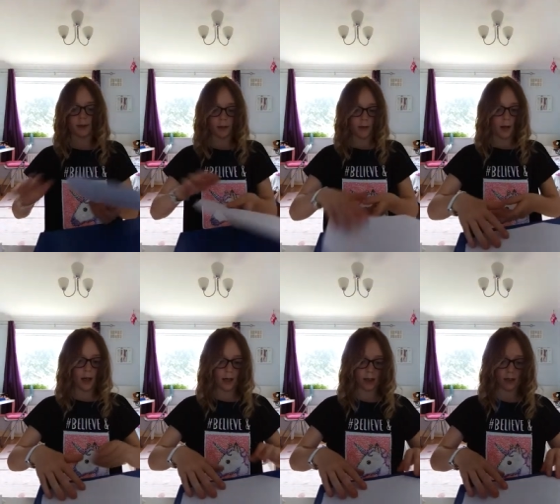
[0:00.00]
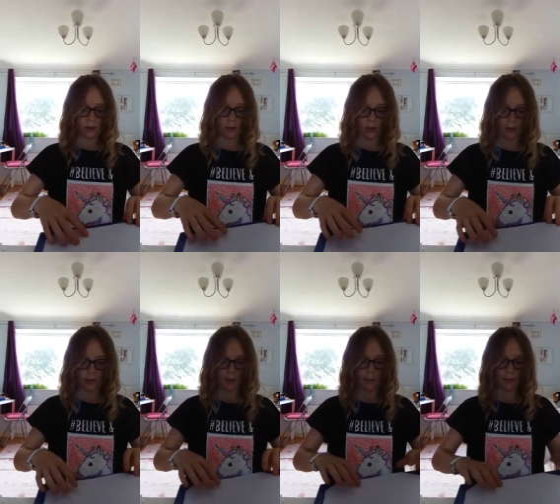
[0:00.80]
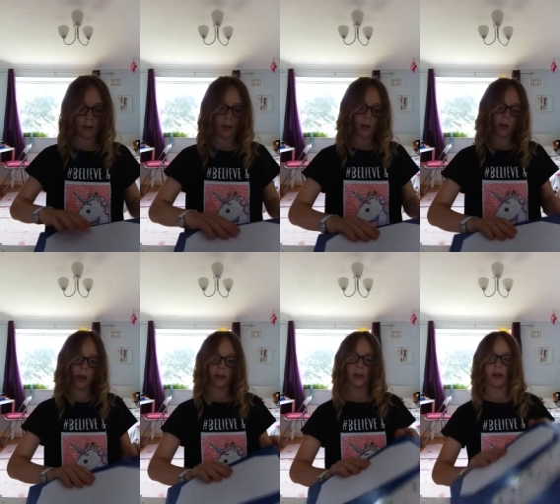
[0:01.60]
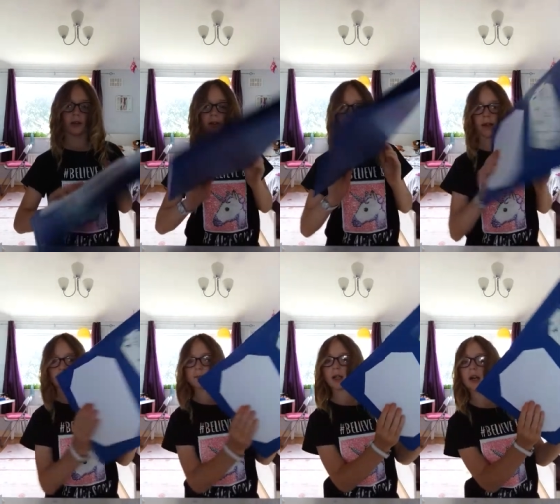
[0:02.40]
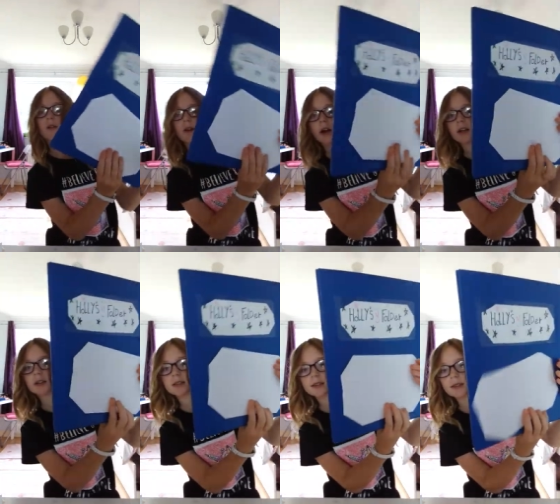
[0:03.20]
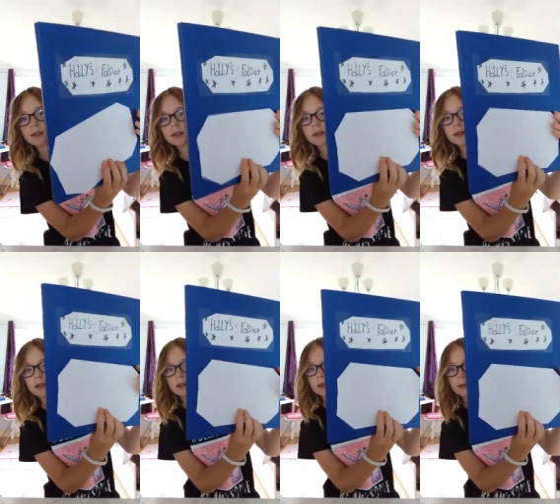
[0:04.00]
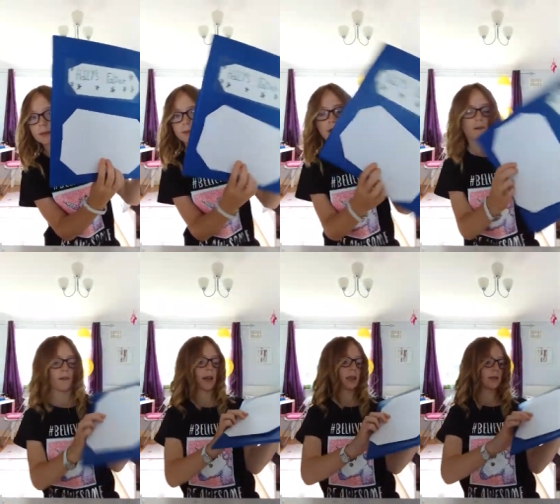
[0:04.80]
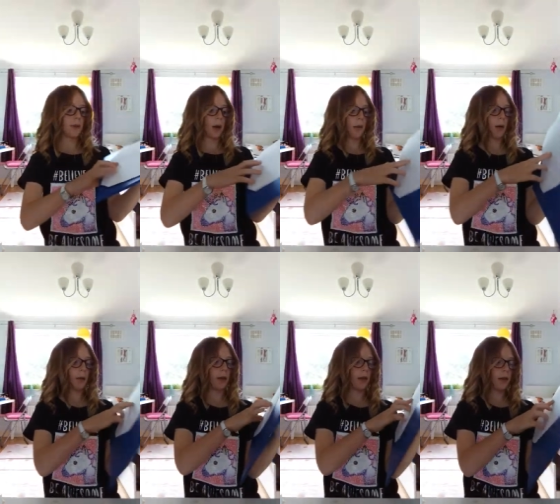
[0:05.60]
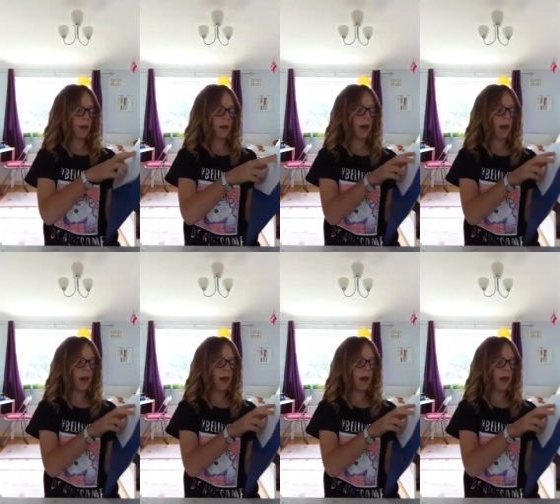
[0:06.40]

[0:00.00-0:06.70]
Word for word: because my corners are like, look, that's perfect. Perfect, but I might want it